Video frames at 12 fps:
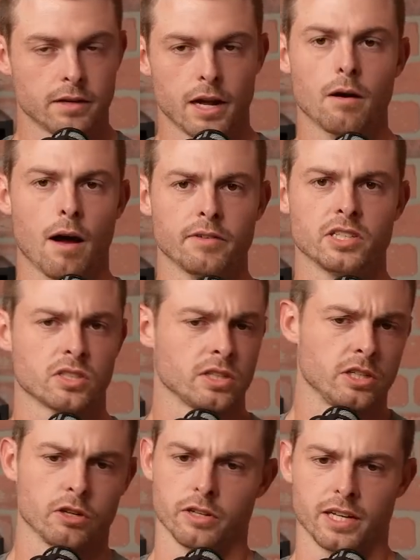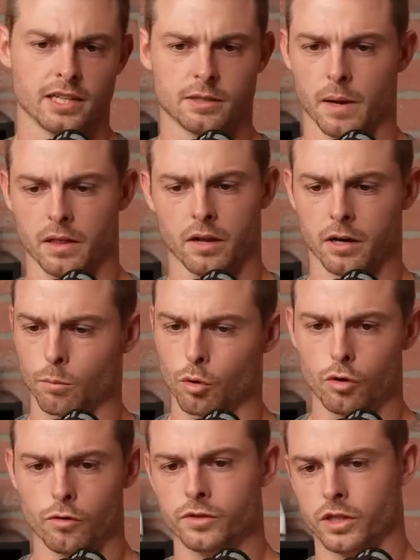Now, obviously, you got some athletic
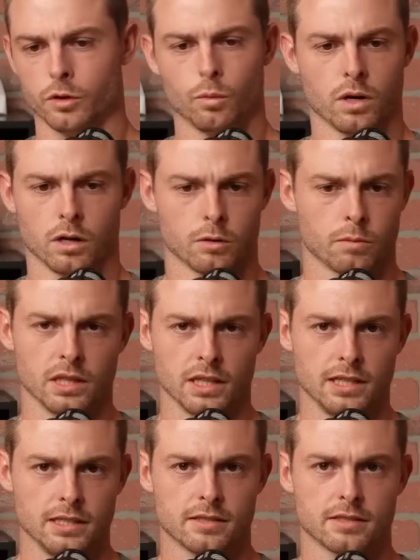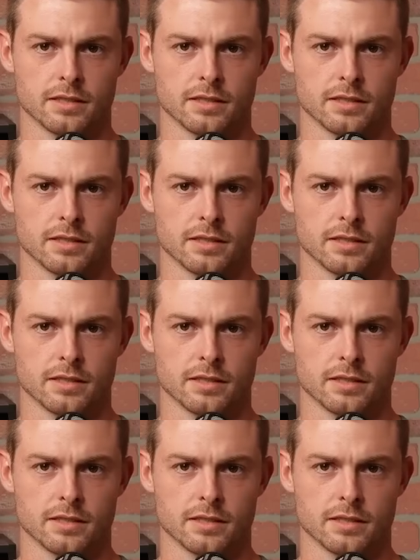moves and you went on the release.